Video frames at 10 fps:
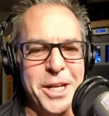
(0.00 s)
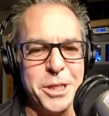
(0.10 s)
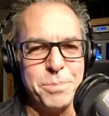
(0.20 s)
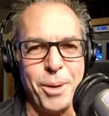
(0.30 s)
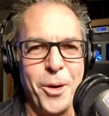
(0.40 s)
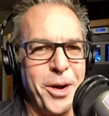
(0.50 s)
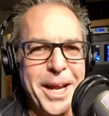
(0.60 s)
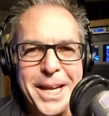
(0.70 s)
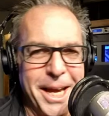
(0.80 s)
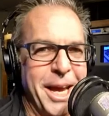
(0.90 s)
these
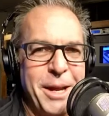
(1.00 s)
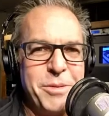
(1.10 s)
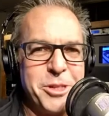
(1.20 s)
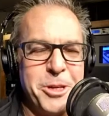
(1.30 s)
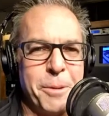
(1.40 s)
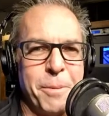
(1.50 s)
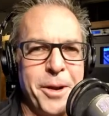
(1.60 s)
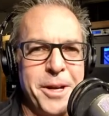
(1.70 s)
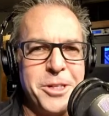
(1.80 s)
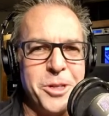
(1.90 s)
party games that you can
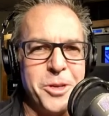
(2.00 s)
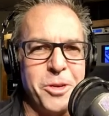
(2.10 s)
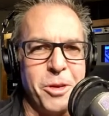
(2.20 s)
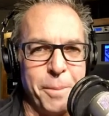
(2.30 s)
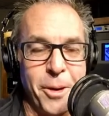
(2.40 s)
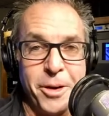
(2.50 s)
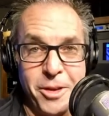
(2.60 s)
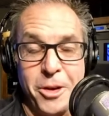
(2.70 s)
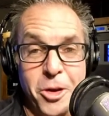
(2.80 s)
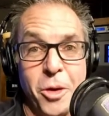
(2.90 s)
bring to the party
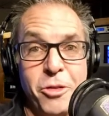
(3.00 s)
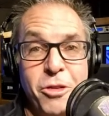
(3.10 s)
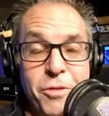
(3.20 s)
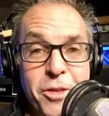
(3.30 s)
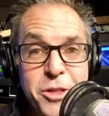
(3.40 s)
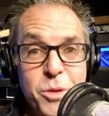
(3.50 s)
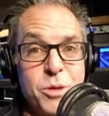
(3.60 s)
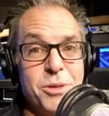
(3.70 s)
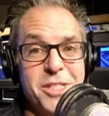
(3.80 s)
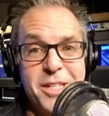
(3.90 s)
that you're going to for this
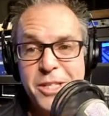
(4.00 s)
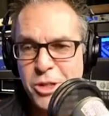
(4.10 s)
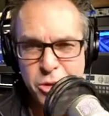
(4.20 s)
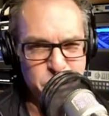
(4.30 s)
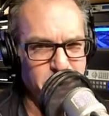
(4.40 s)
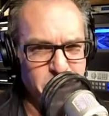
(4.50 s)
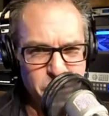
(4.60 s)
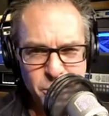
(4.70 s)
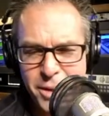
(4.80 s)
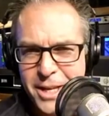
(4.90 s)
Christmas season, your small
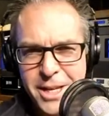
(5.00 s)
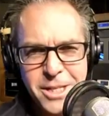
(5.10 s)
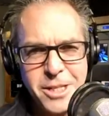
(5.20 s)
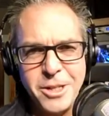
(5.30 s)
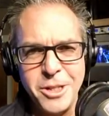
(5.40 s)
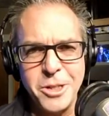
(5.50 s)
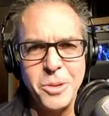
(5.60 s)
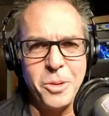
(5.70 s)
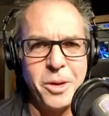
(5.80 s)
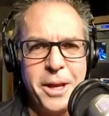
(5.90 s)
group, Sunday
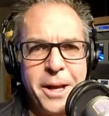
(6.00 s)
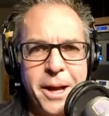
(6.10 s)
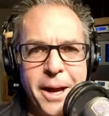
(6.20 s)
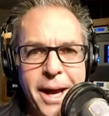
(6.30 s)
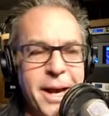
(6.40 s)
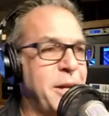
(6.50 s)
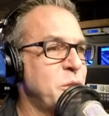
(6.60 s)
school, uh, at